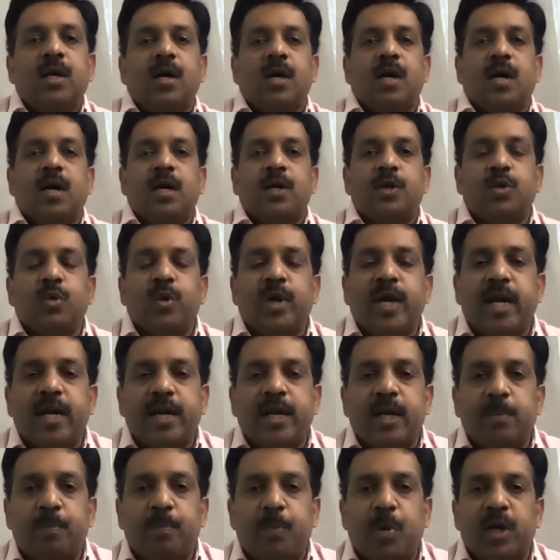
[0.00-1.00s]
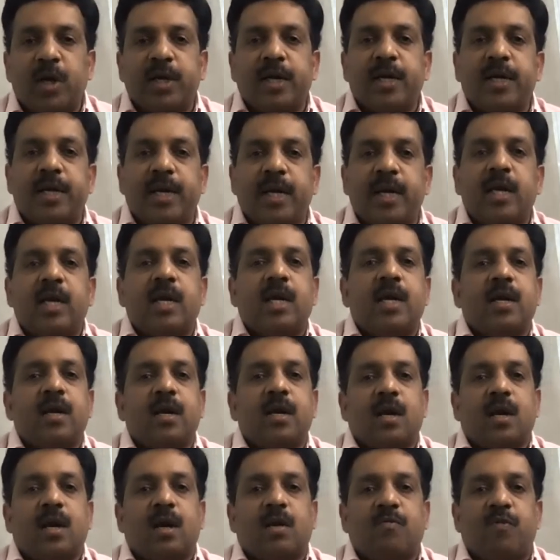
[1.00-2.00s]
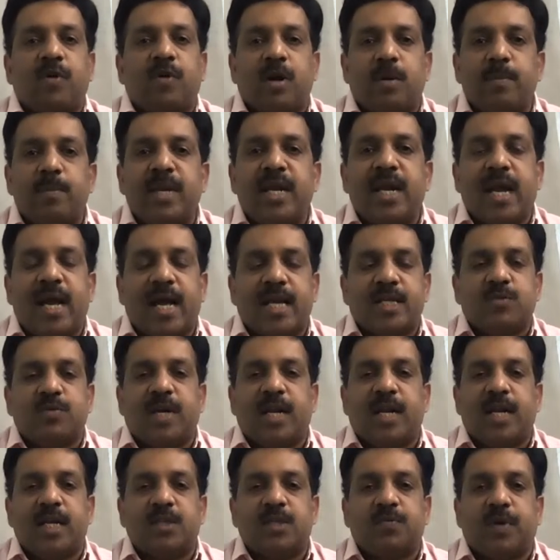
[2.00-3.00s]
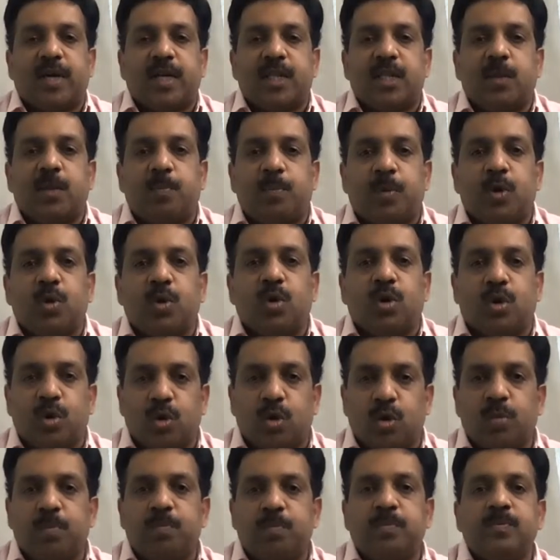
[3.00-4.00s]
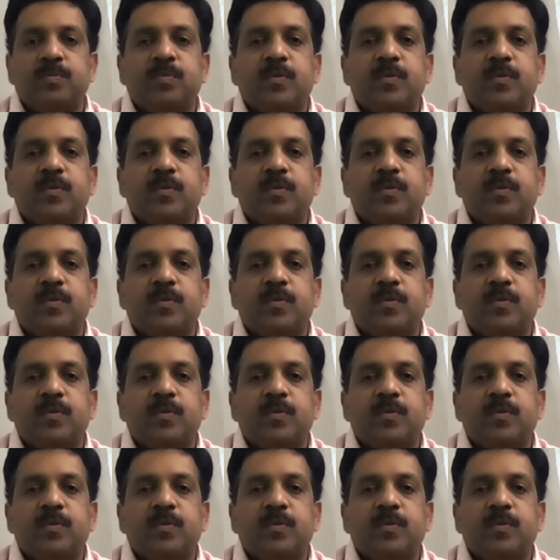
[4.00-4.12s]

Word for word: Uh, today an important day uh, for me as well as for the Pure group.